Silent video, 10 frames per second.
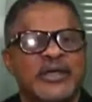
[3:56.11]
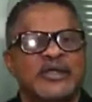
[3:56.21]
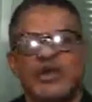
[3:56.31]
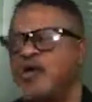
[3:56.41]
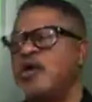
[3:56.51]

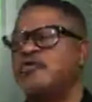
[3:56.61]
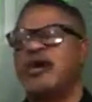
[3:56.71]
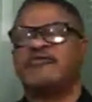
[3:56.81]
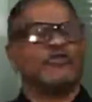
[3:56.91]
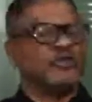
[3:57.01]
So all you
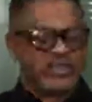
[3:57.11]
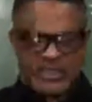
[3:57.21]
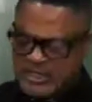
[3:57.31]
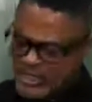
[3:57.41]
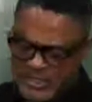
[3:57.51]
have to do is
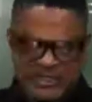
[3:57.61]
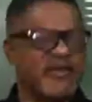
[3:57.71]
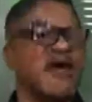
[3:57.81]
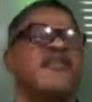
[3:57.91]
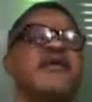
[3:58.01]
say, Yes,
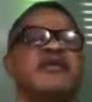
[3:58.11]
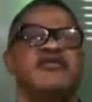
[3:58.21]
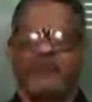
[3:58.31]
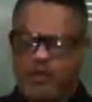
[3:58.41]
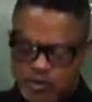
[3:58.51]
Father,
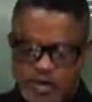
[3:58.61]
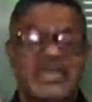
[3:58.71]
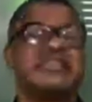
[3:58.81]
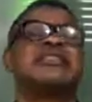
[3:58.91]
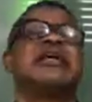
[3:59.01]
if your word
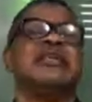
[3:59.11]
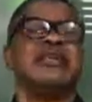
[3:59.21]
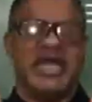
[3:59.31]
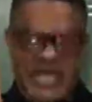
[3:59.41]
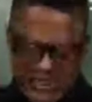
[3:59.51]
has said
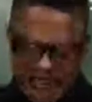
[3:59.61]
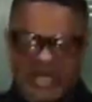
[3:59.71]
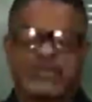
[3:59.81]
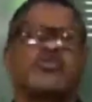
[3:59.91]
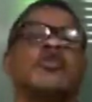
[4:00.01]
it, and if
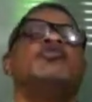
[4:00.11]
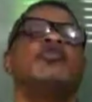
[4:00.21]
that's what you